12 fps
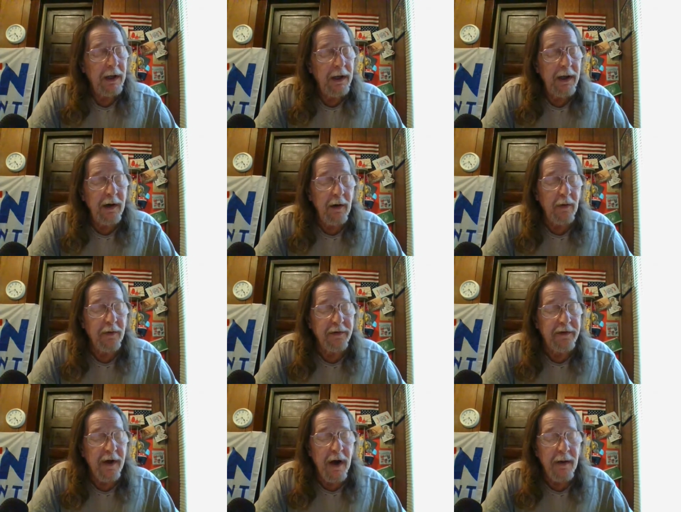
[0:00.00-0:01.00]
here it
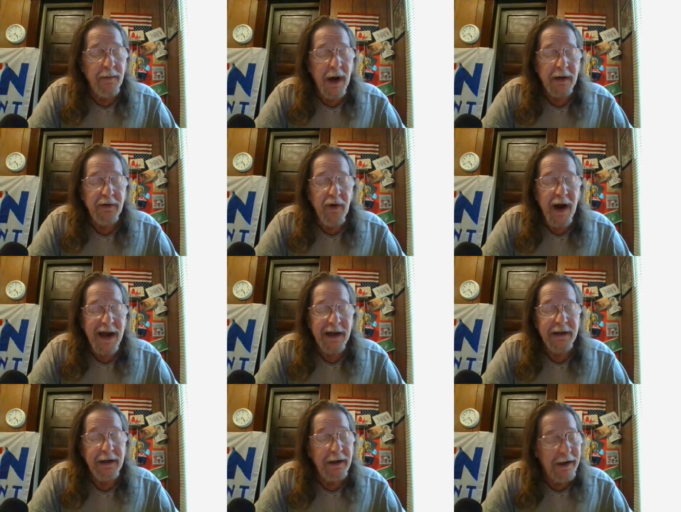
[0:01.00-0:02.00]
was done by
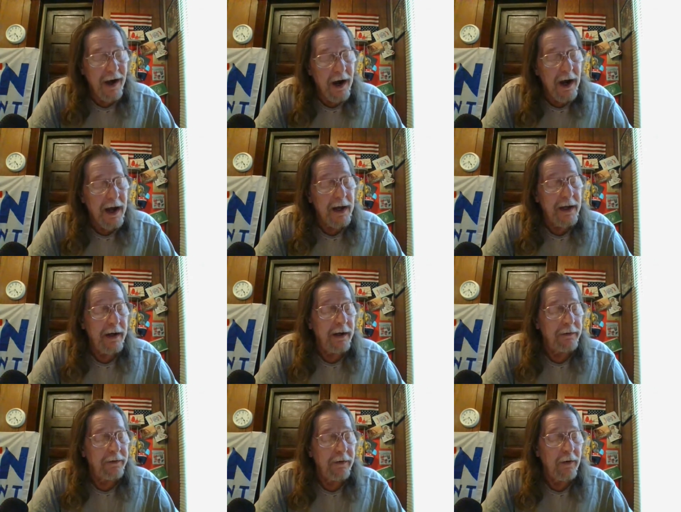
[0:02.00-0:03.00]
dragging God
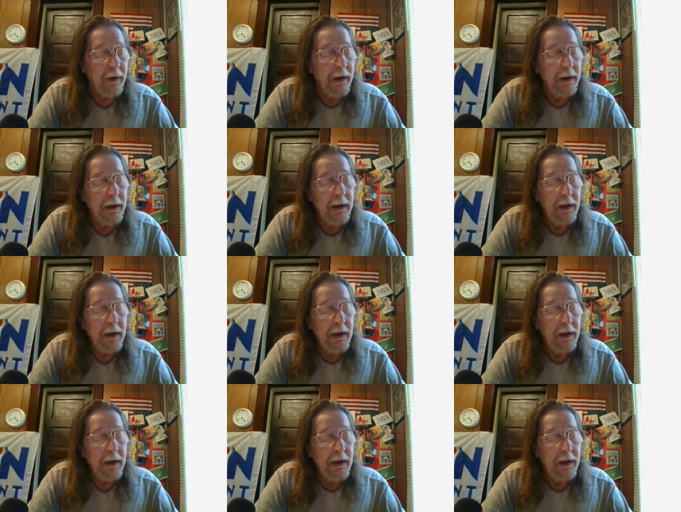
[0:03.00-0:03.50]
into it.